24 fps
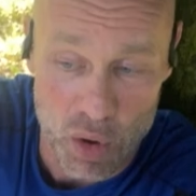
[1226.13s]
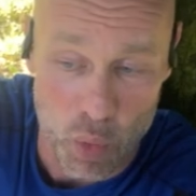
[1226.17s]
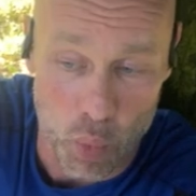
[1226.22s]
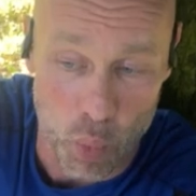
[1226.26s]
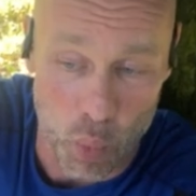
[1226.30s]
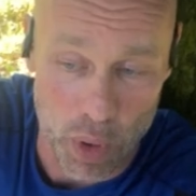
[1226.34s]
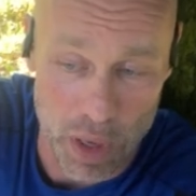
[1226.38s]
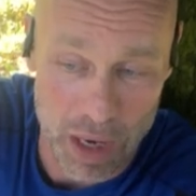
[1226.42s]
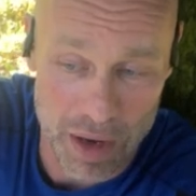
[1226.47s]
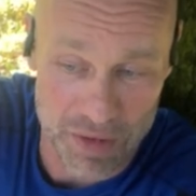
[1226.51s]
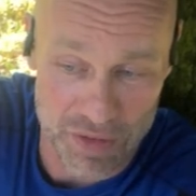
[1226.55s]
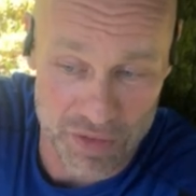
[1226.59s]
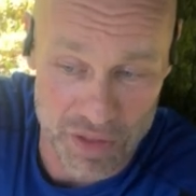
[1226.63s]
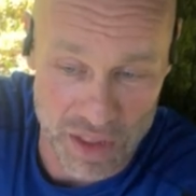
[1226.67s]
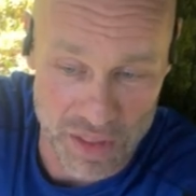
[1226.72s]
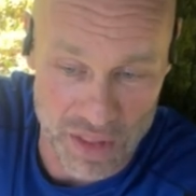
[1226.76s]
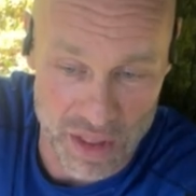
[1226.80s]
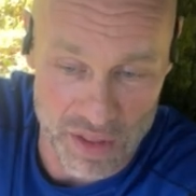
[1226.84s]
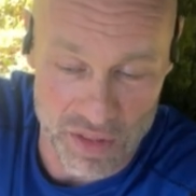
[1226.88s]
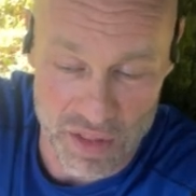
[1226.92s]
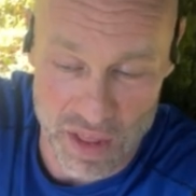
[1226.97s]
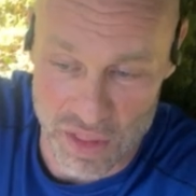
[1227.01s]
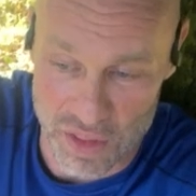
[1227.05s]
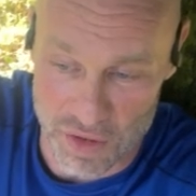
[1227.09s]
What, and
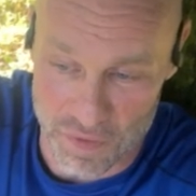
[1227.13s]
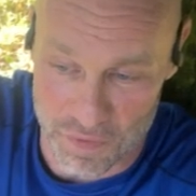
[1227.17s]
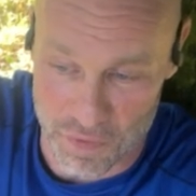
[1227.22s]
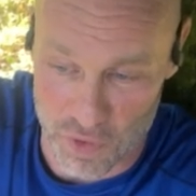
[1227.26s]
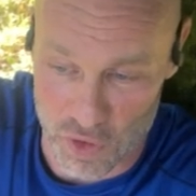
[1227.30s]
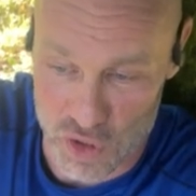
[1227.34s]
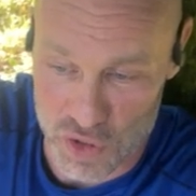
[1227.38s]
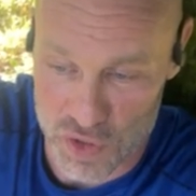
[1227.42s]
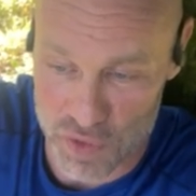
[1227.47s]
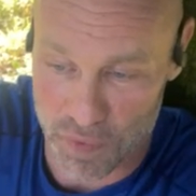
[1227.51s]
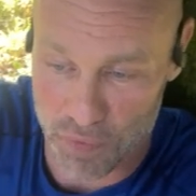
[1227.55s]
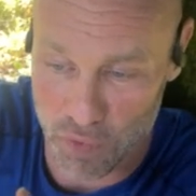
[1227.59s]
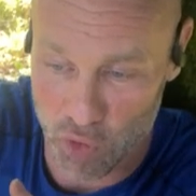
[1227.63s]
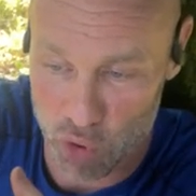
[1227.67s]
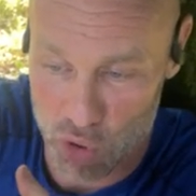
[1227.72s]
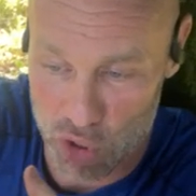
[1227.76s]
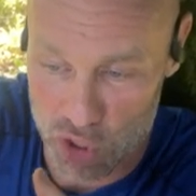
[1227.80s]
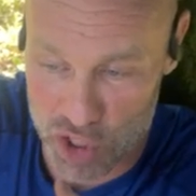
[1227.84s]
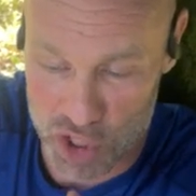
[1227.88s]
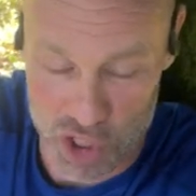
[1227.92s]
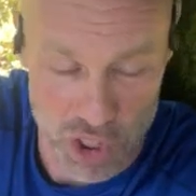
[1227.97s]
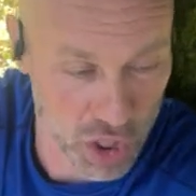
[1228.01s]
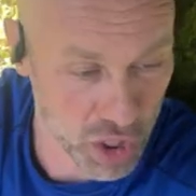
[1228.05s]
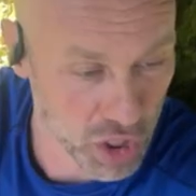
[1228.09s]
then, then the first four
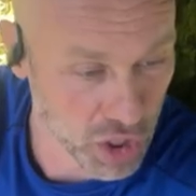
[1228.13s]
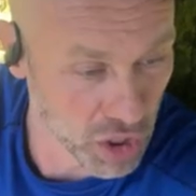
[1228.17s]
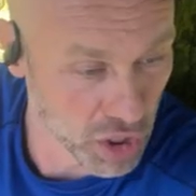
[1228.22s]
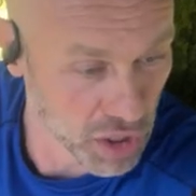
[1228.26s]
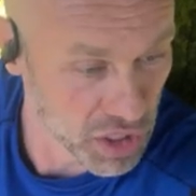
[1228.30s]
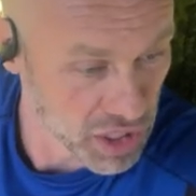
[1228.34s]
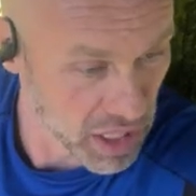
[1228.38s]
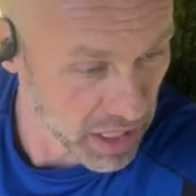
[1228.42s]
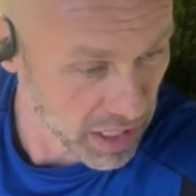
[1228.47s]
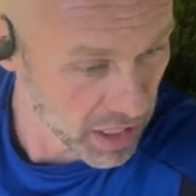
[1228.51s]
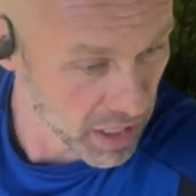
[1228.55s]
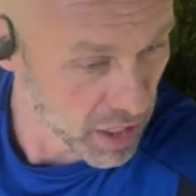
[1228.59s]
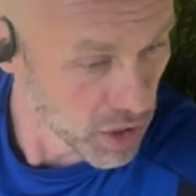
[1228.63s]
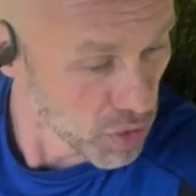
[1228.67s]
circles like a